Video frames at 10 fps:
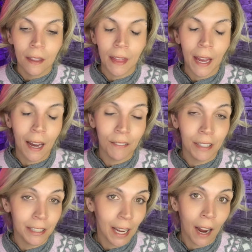They have
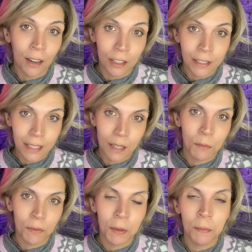an entire
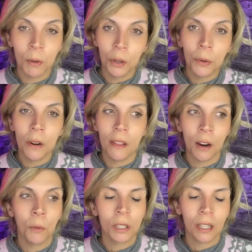team of people who are
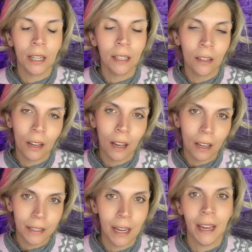there working
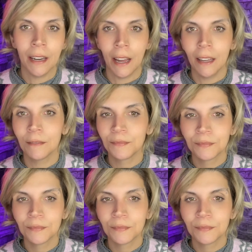day and night.